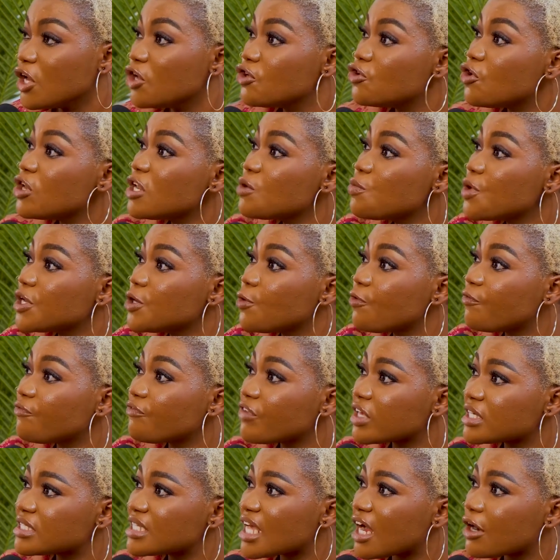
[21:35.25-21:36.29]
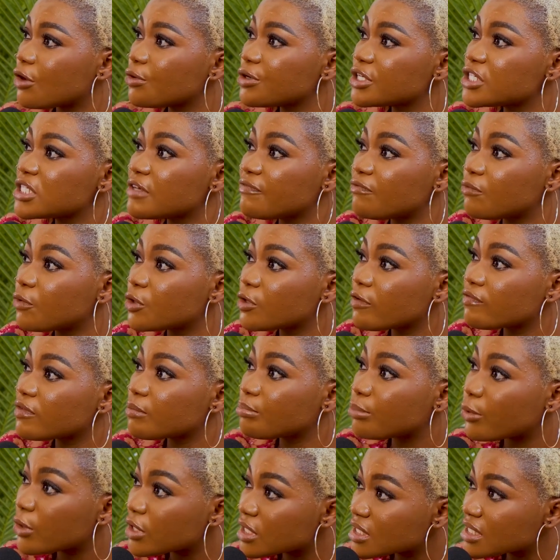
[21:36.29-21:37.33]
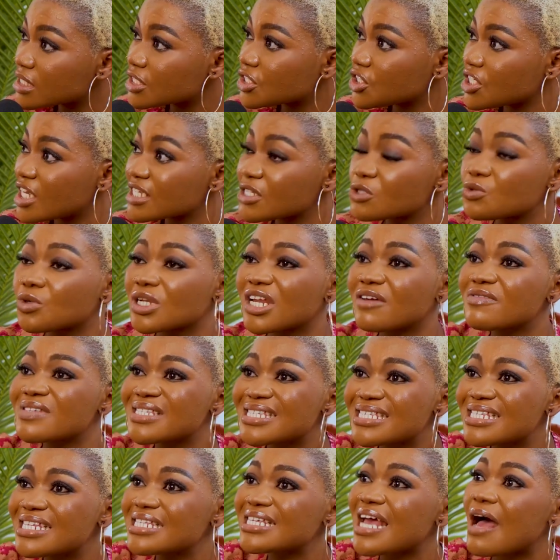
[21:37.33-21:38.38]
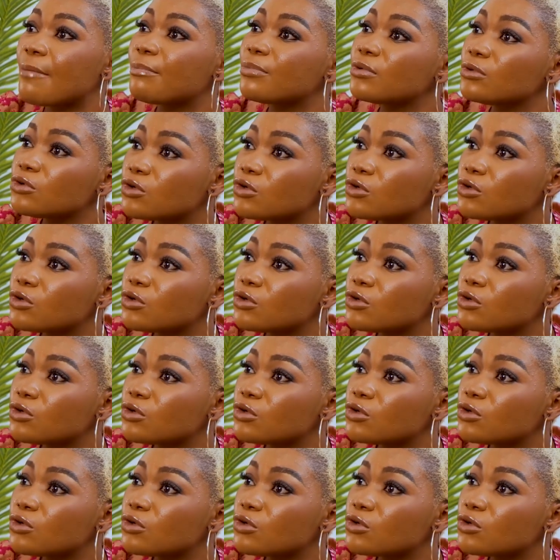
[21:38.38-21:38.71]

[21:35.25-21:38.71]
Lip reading: The only way they'll fix that road is if one of the politicians, this one I've seen it happen